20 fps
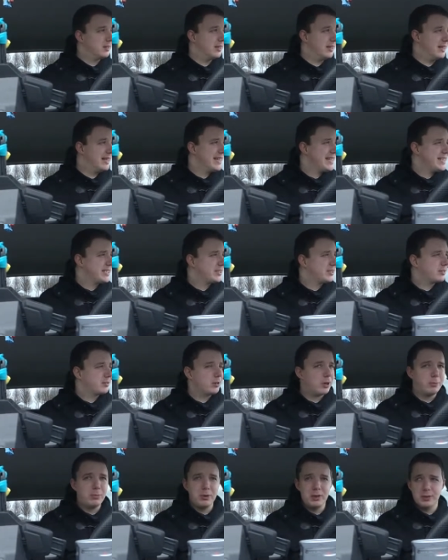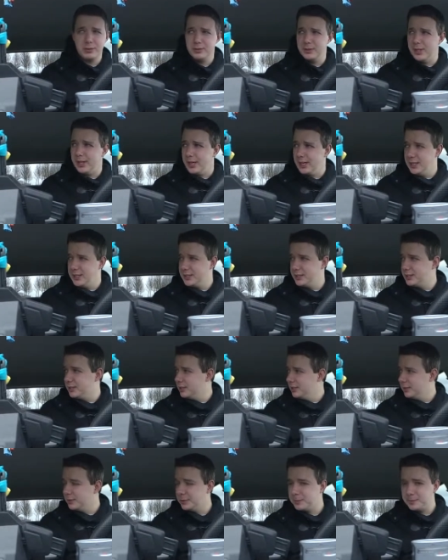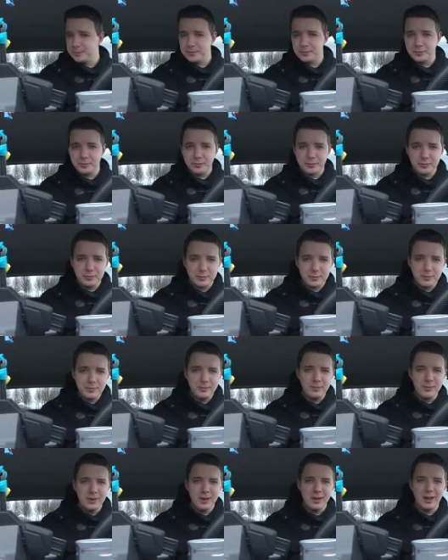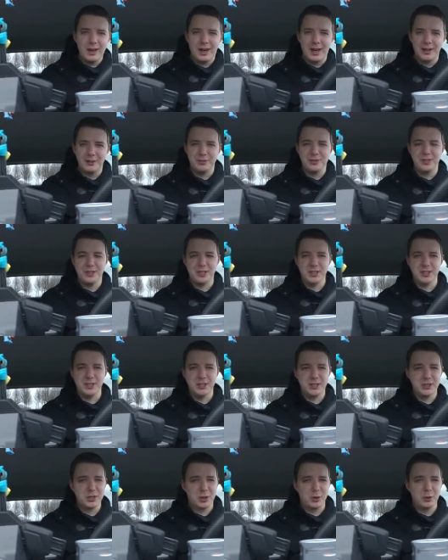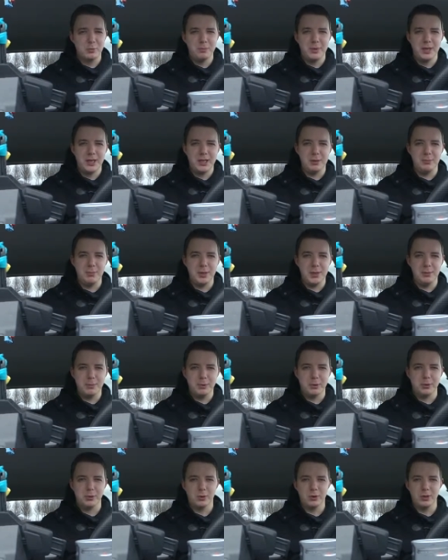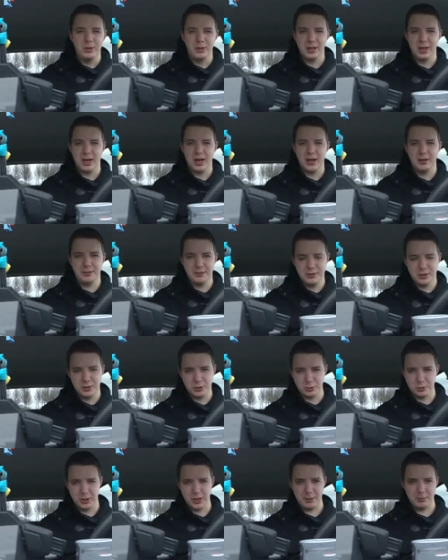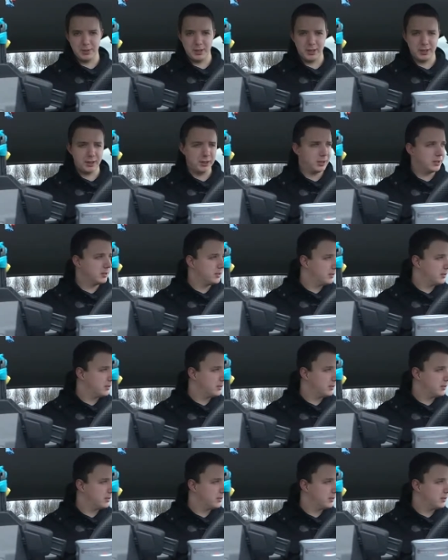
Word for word: The last couple of days, I've seen so many people live streaming.